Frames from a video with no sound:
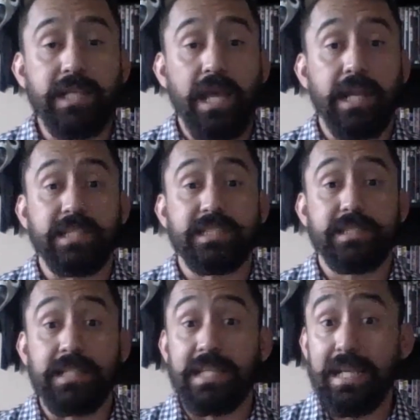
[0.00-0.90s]
and it's
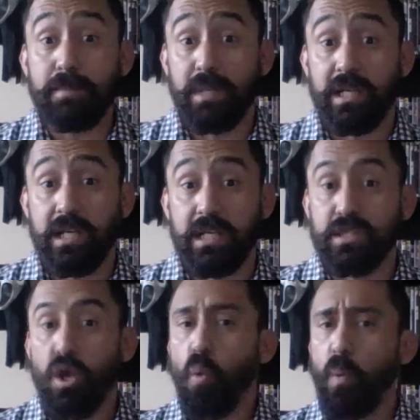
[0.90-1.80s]
neat because
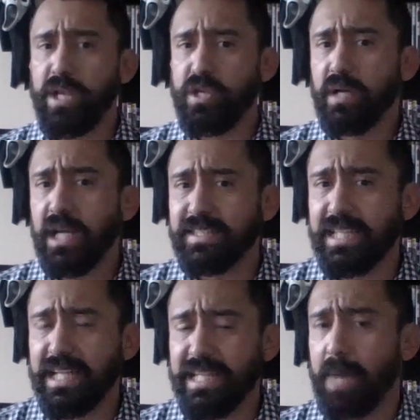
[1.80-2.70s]
we do kind of see
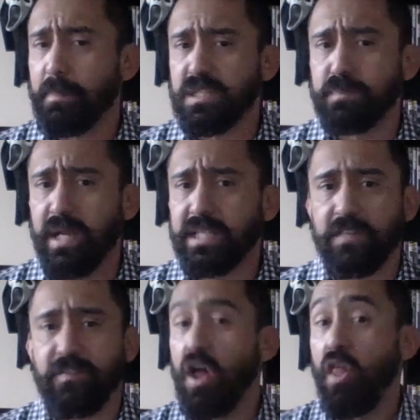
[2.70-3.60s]
it in that perspective
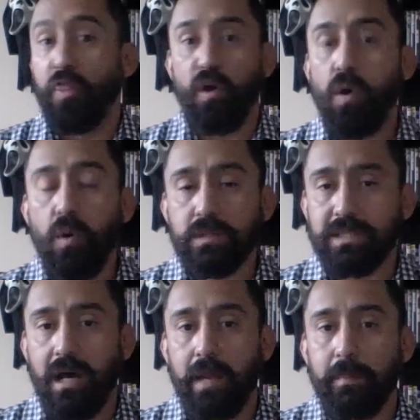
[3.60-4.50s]
the whole
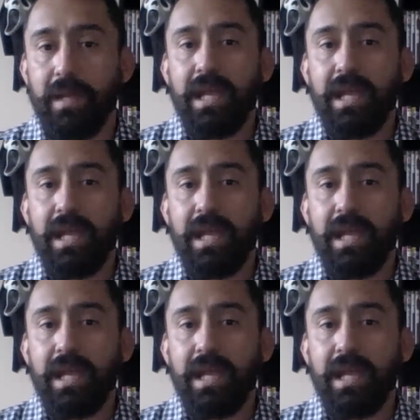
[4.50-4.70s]
time.